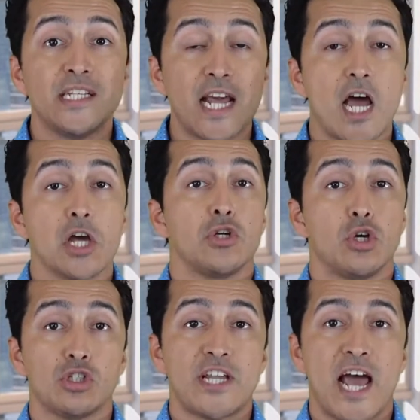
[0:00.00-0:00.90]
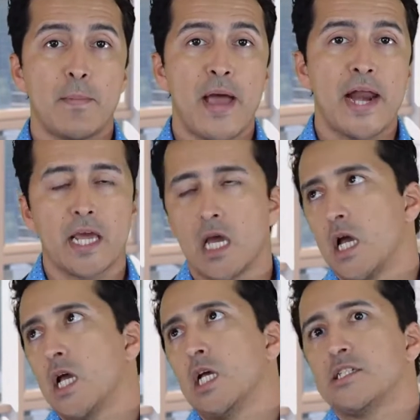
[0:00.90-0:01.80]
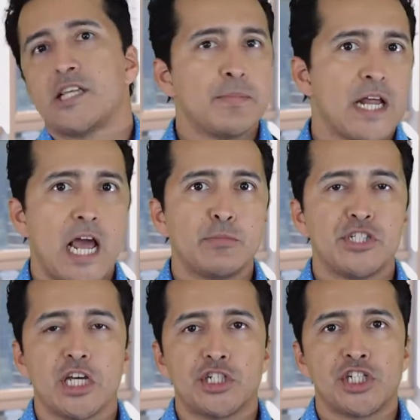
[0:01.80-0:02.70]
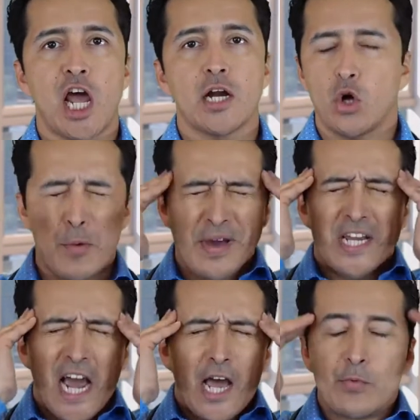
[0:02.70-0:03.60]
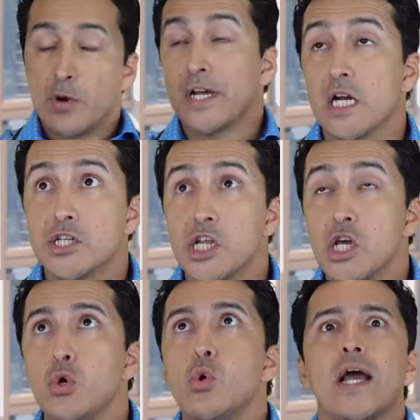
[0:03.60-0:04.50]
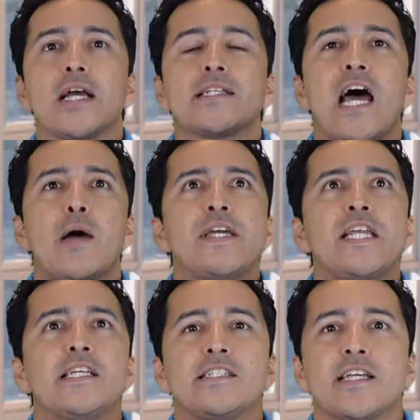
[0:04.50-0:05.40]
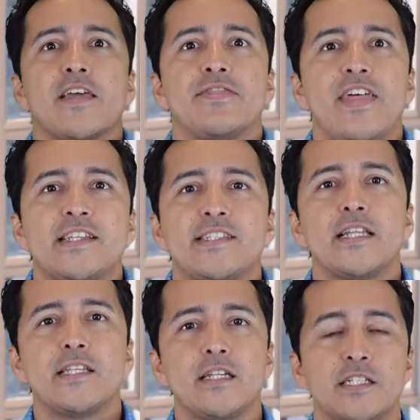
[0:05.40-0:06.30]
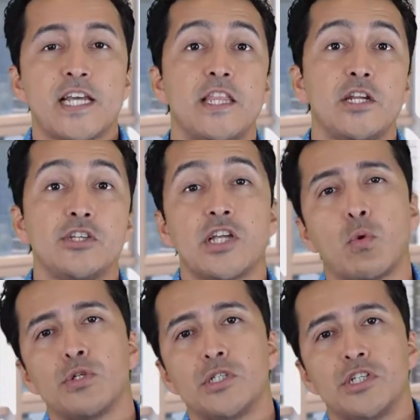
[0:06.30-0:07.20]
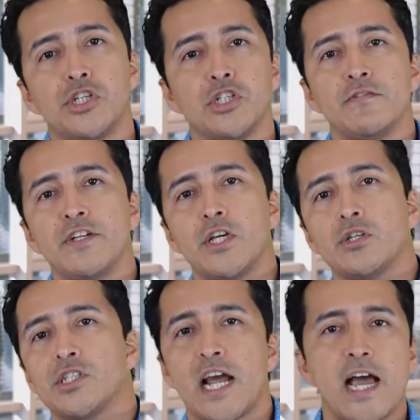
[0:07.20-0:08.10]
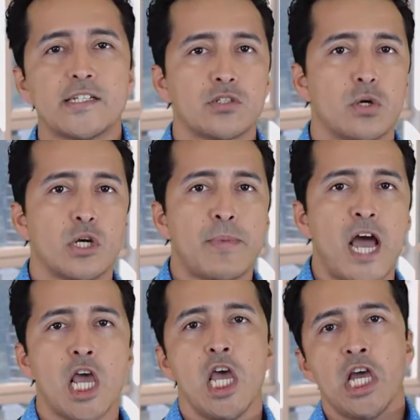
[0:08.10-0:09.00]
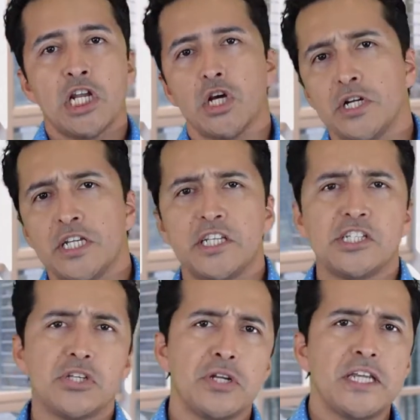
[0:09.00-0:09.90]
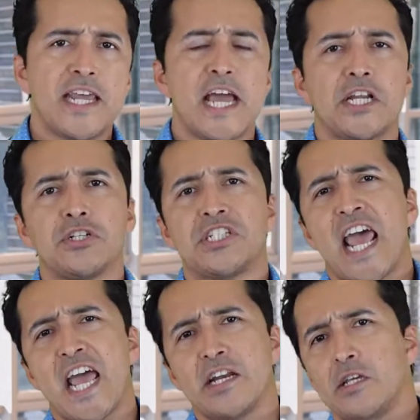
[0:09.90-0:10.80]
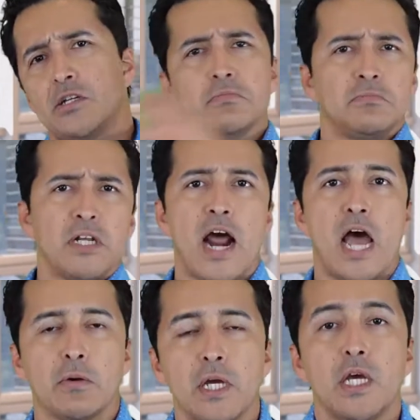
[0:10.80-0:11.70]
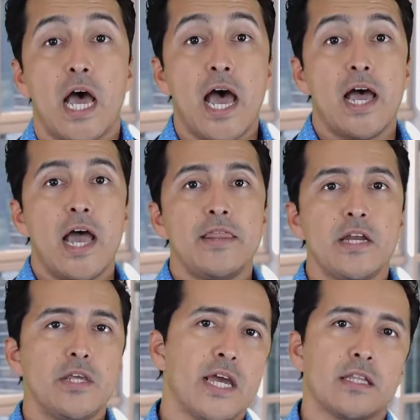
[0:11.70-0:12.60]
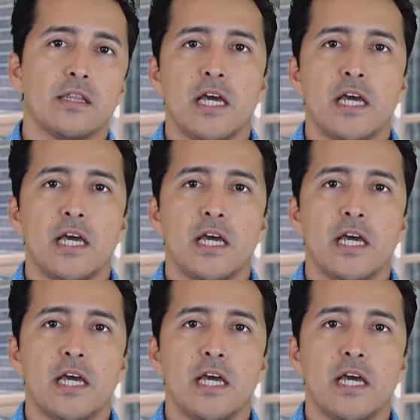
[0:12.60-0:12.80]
diagnosed diabetic, sometimes you get shocked, oh my god, what am I going to do? I got diabetes, I get that sentence, and then you start watching these YouTube videos, the guys are talking about, don't eat this, don't eat that, you're dead, you're out. And then you get